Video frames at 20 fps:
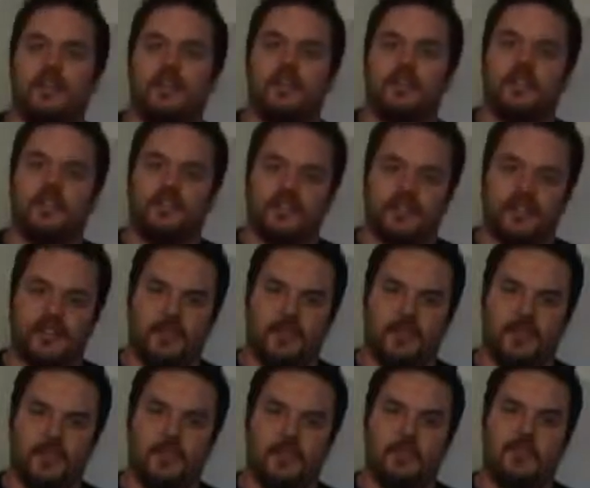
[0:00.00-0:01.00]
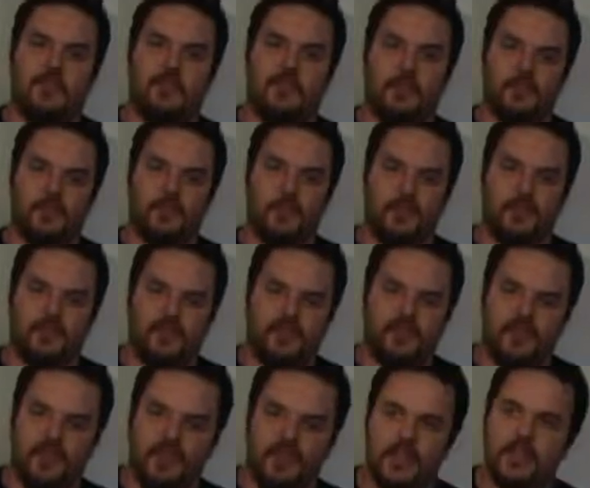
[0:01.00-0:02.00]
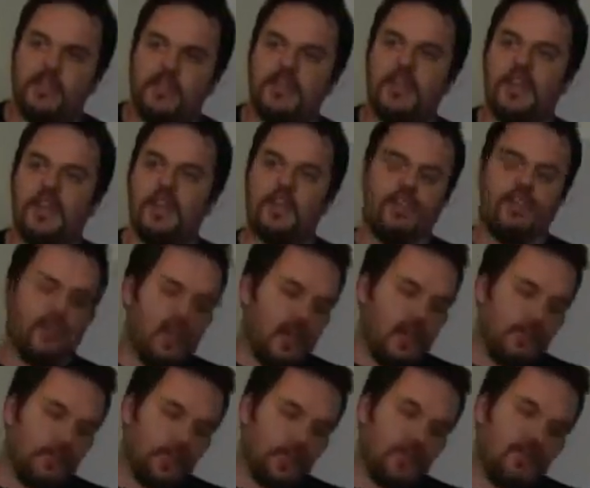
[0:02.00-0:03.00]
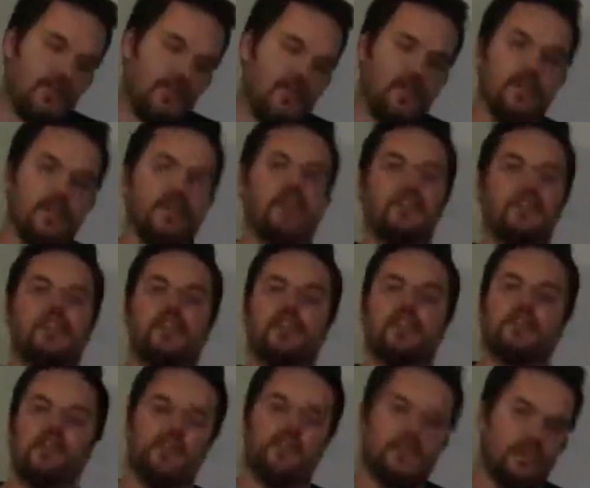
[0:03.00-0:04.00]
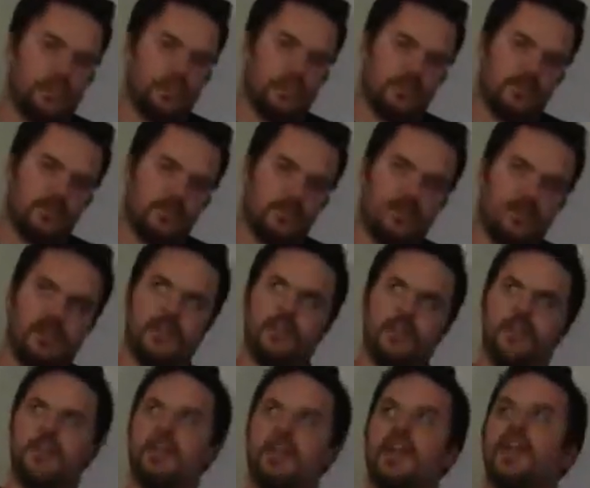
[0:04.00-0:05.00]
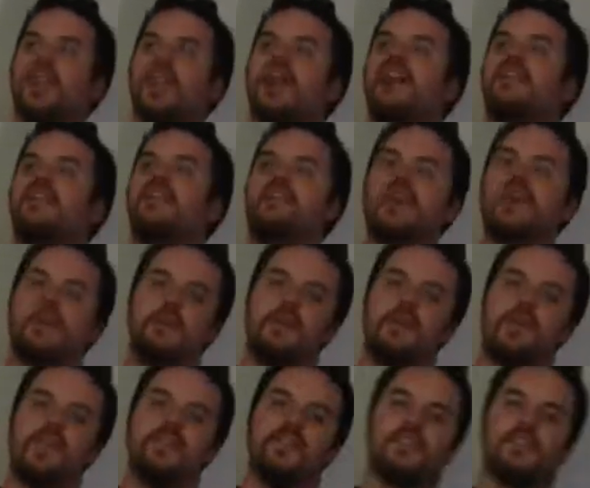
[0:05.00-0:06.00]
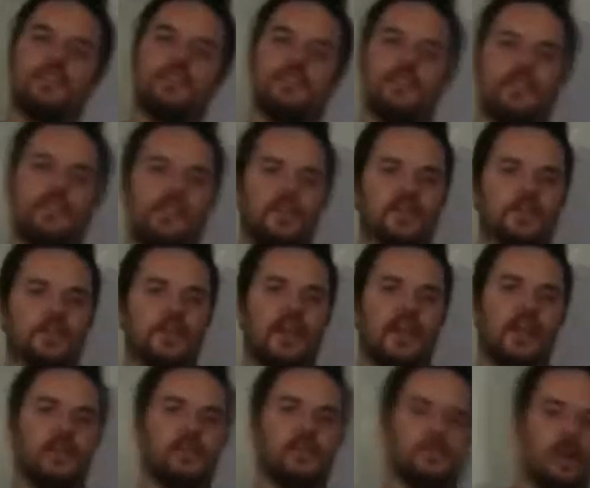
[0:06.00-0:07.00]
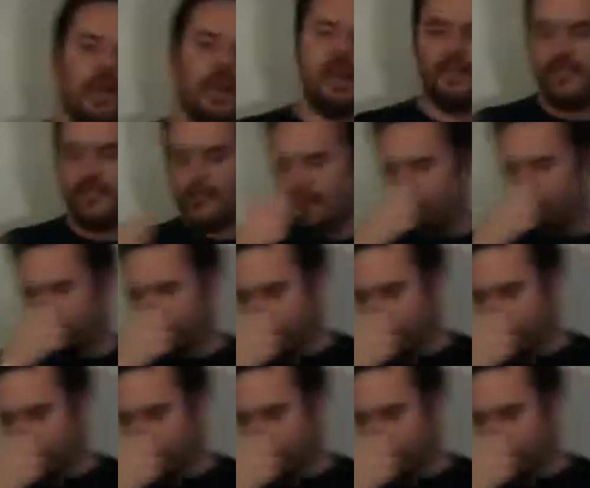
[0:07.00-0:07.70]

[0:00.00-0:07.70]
this cosplay was Frank West. He's in Dead Rising, Dead Rising 2 Off the Record, and Dead Rising 2 Case West.